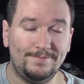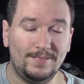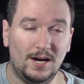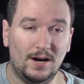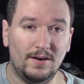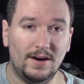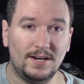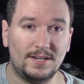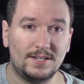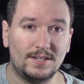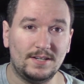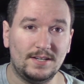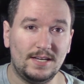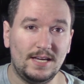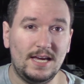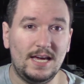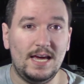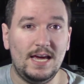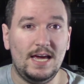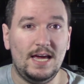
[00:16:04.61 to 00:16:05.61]
Alright,
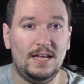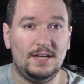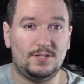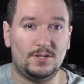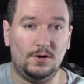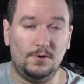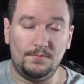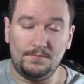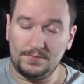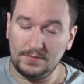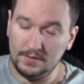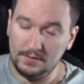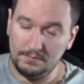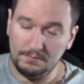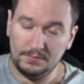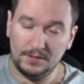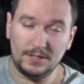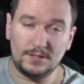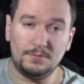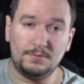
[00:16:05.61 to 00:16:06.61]
so
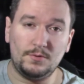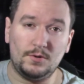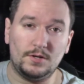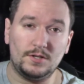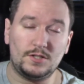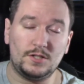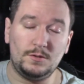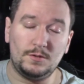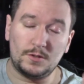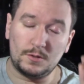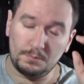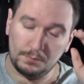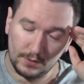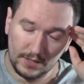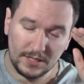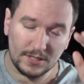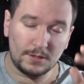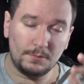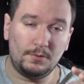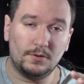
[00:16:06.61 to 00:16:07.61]
please
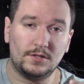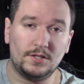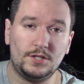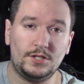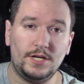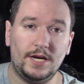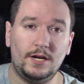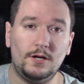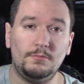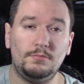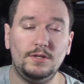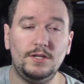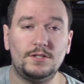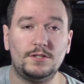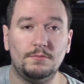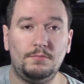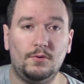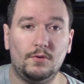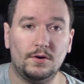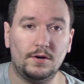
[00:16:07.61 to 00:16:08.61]
support the channel. Please
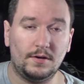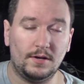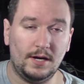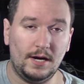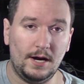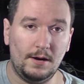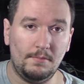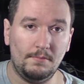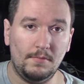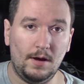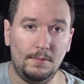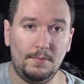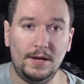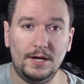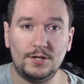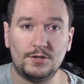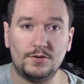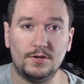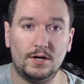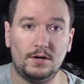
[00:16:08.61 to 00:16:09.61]
support my
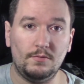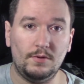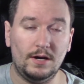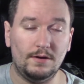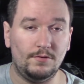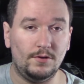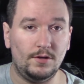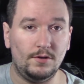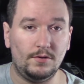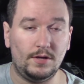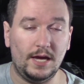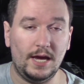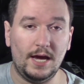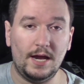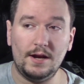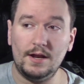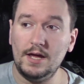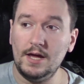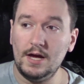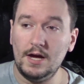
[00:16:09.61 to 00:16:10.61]
Patreon whenever you
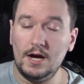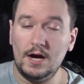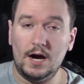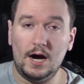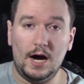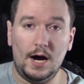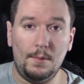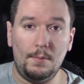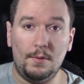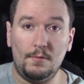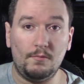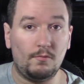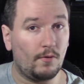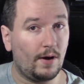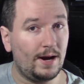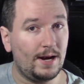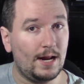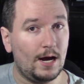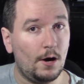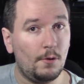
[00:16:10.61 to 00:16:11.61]
can. But
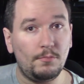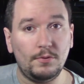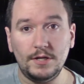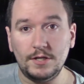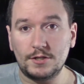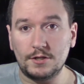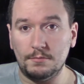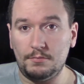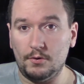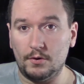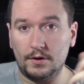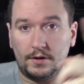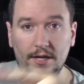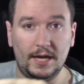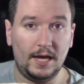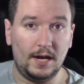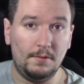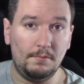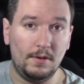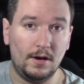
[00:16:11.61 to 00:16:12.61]
right now, please support
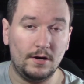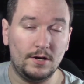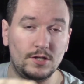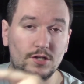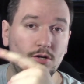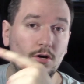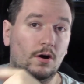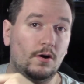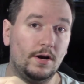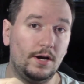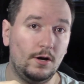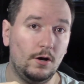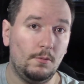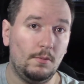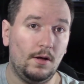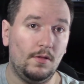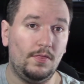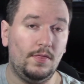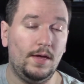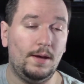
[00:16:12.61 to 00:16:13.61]
Ken and Mary's. You already know
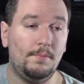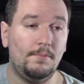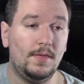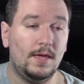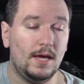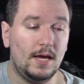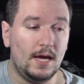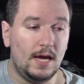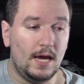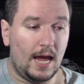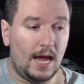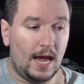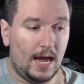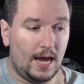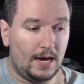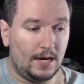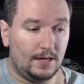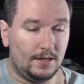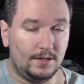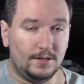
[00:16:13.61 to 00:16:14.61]
about them.
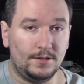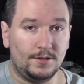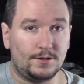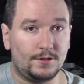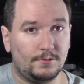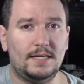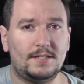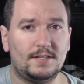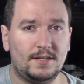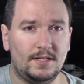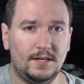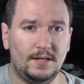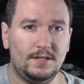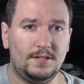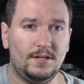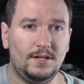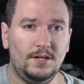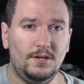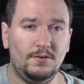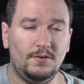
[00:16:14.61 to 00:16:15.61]
And let's
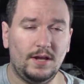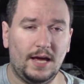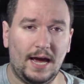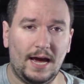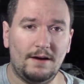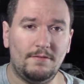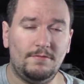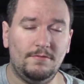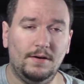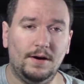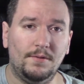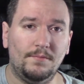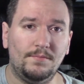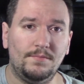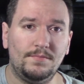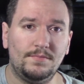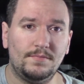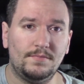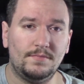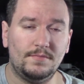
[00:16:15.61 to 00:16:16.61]
continue to have fun.
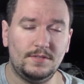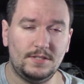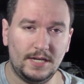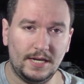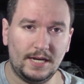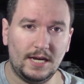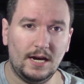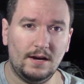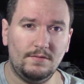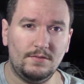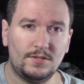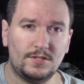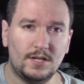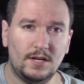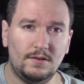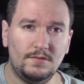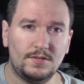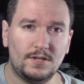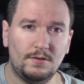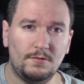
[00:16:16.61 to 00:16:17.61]
Take care of
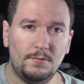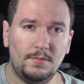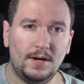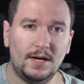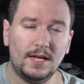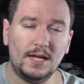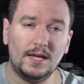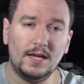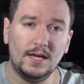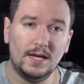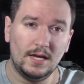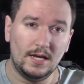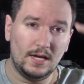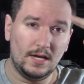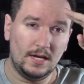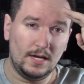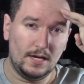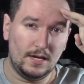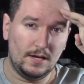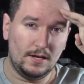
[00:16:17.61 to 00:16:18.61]
yourselves, everybody.
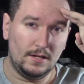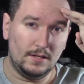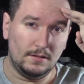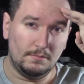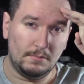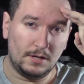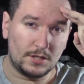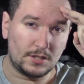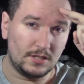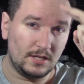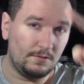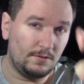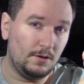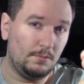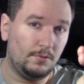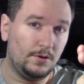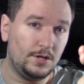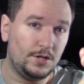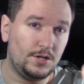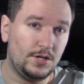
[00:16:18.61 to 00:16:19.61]
Much love and
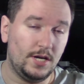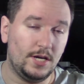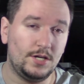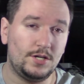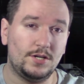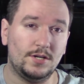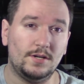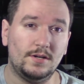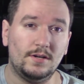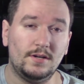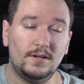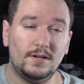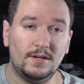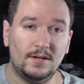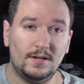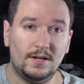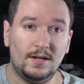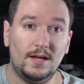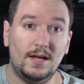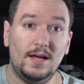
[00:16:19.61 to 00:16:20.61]
appreciation.
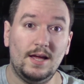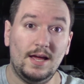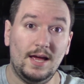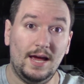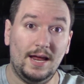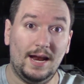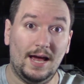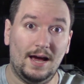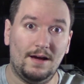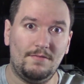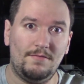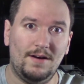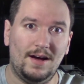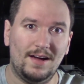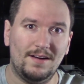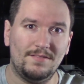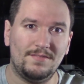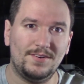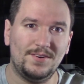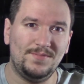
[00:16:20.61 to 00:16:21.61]
And high
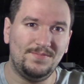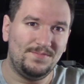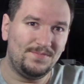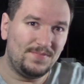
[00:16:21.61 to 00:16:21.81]
five.